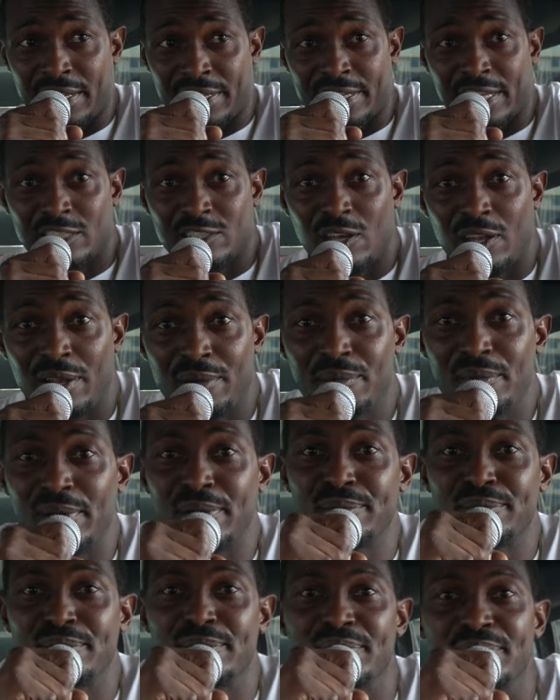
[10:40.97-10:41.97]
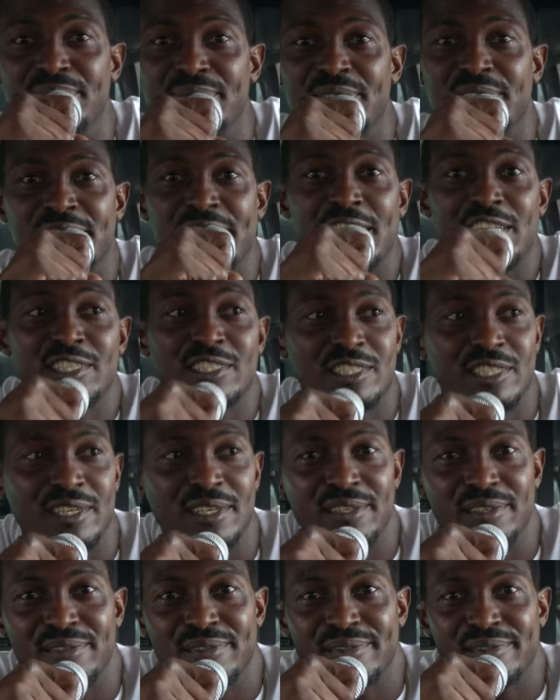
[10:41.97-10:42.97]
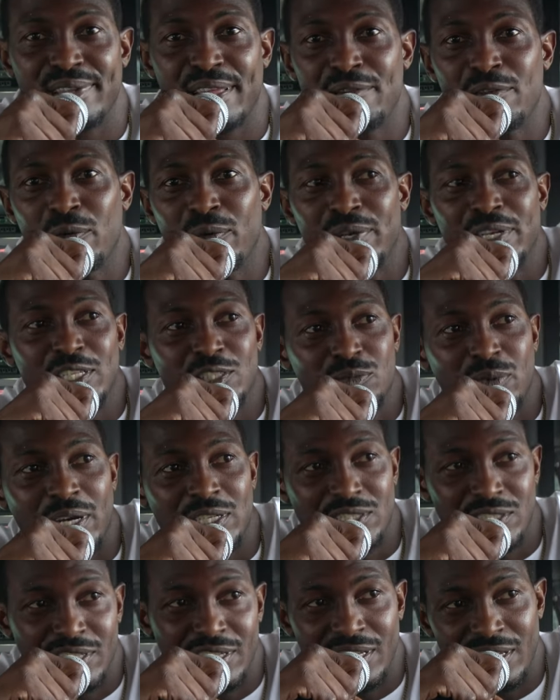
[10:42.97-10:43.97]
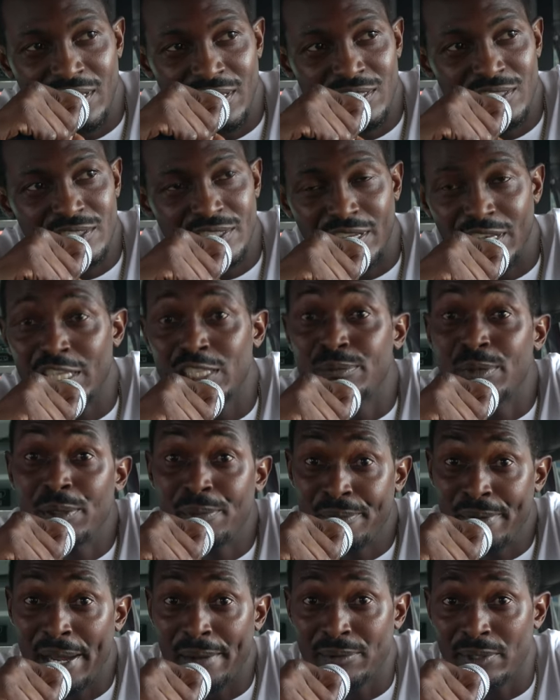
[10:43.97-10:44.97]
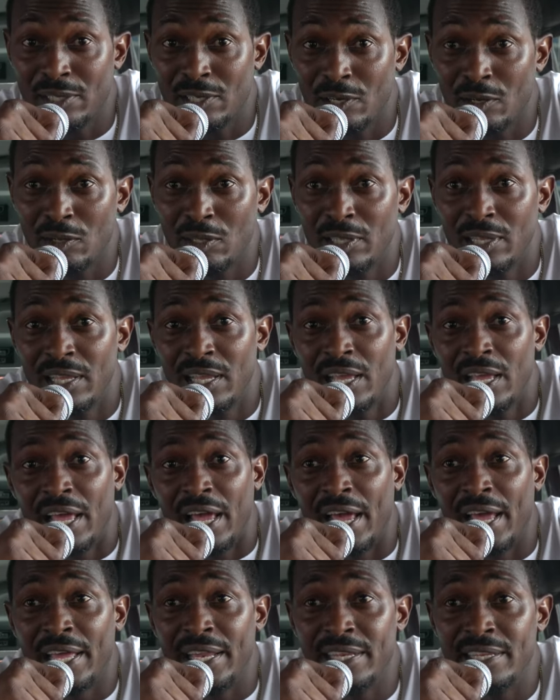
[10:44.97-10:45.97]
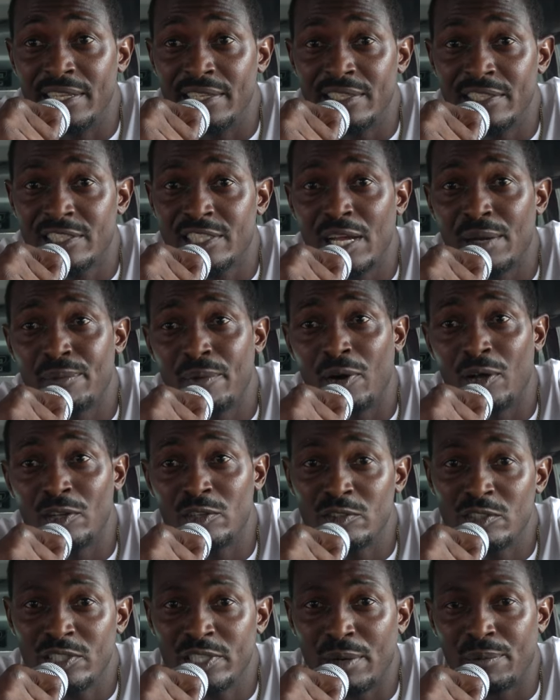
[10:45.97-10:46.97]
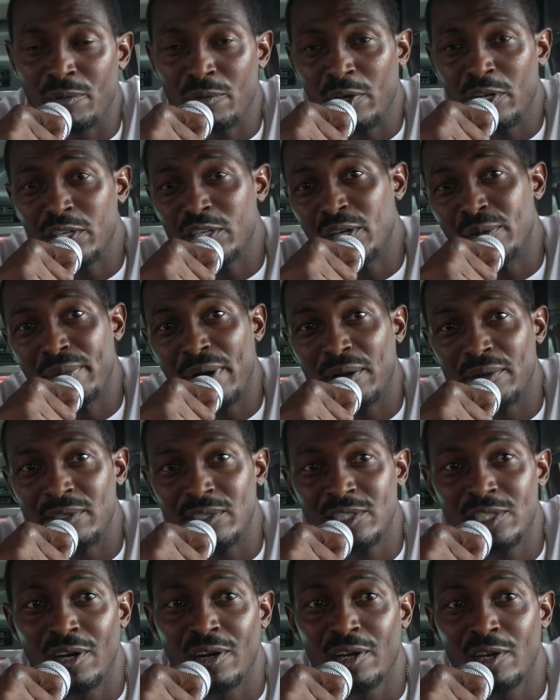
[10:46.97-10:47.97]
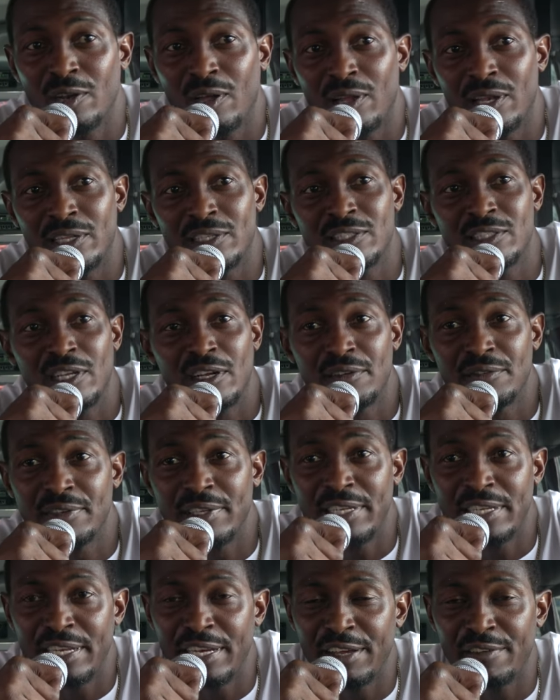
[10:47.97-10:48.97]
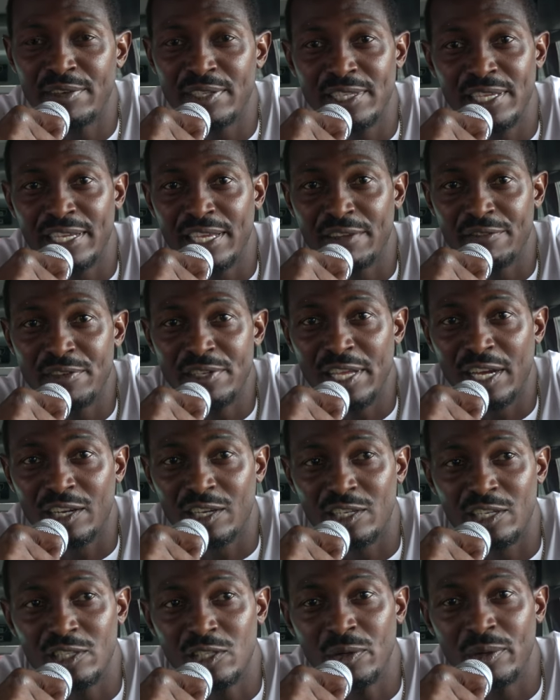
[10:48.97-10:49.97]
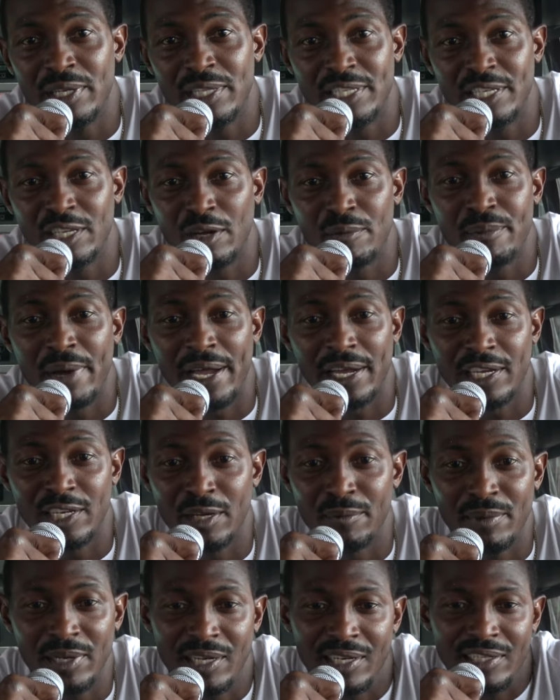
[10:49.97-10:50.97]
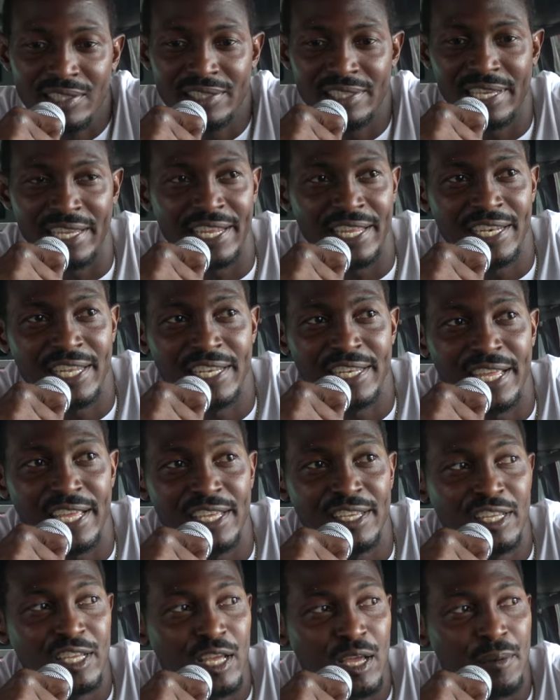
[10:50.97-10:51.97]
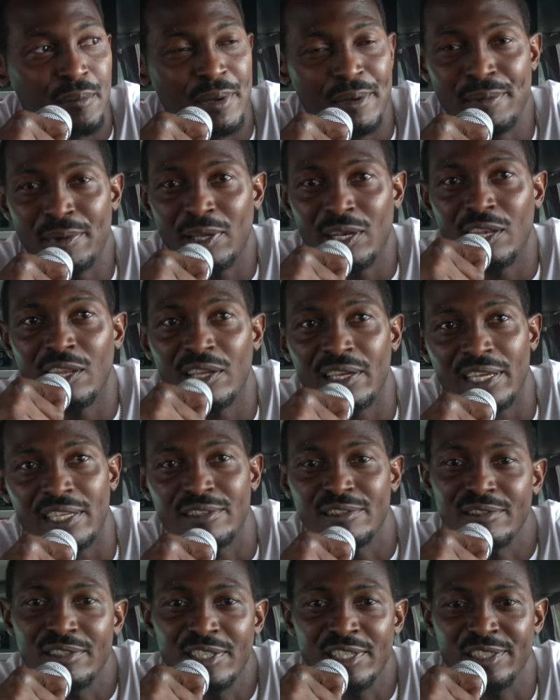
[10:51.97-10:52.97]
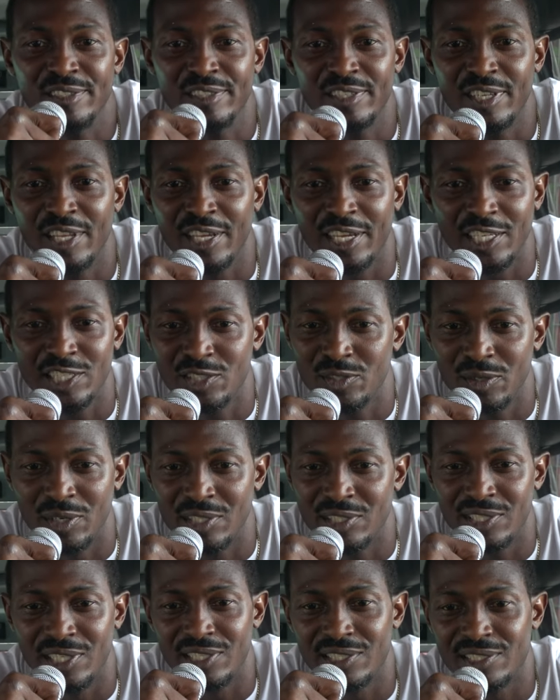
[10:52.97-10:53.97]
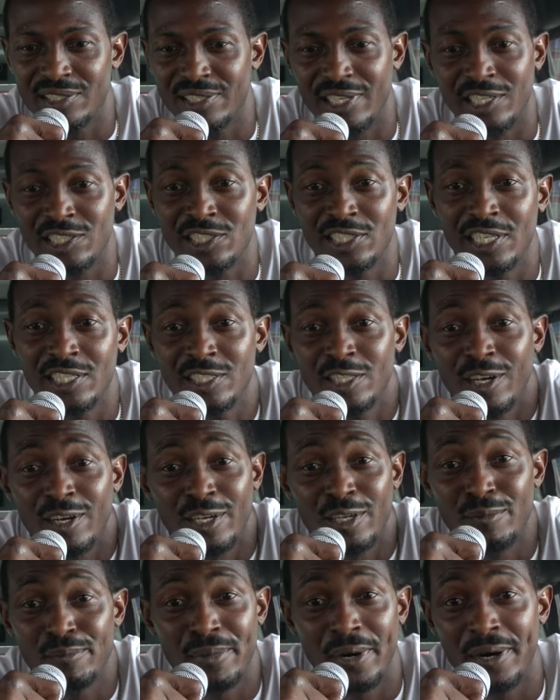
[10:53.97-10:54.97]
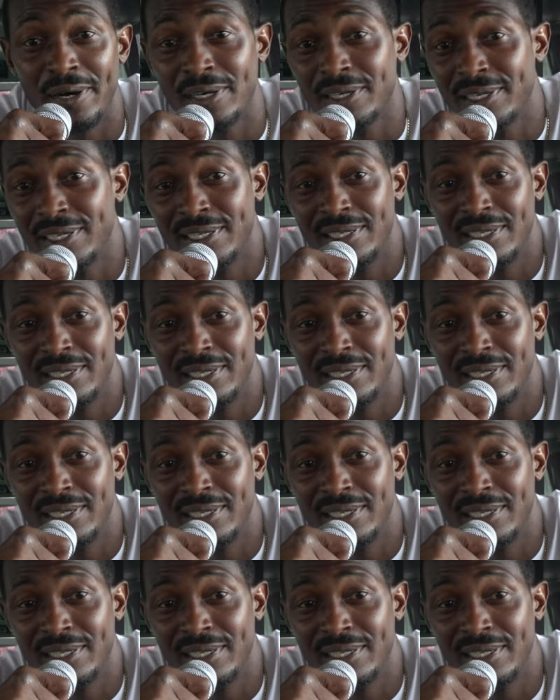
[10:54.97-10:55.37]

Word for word: that's all I'm uh, saying to everyone that's watching is let's be practical and stop uh, stop running your mouth and talking all that stuff and, and, everything if you're not gonna do anything or back it up because at the end of the day people gonna look at look at you as just a shit talking punk,